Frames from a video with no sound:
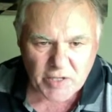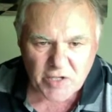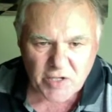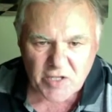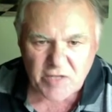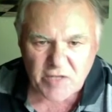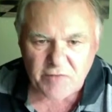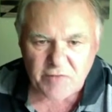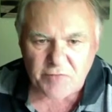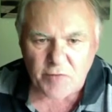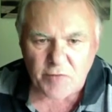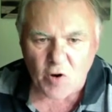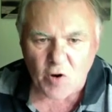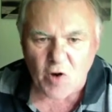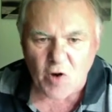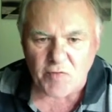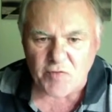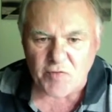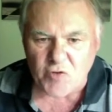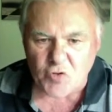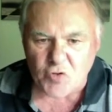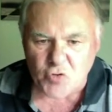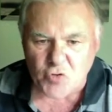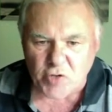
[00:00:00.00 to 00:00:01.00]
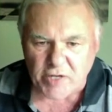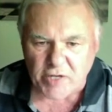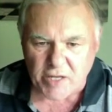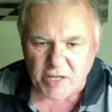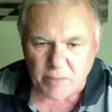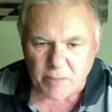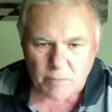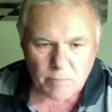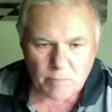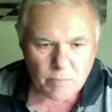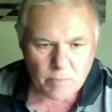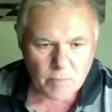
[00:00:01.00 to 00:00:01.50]
e5 and trick
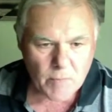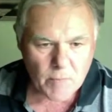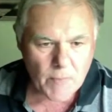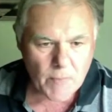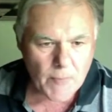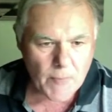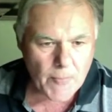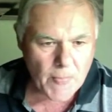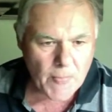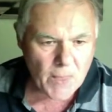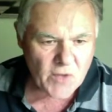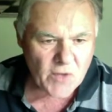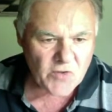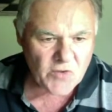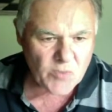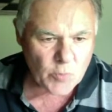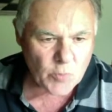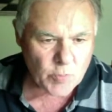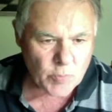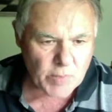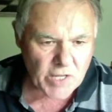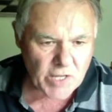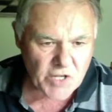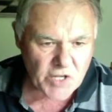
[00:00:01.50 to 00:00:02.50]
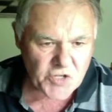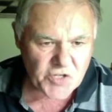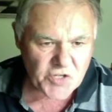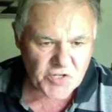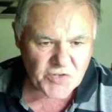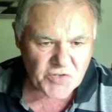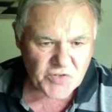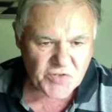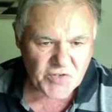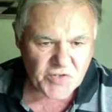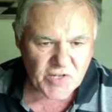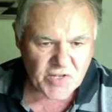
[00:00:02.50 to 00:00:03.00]
him. So we'll play
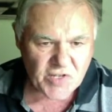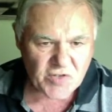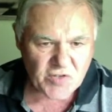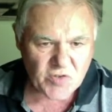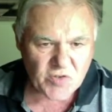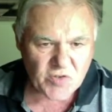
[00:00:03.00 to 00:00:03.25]
g6.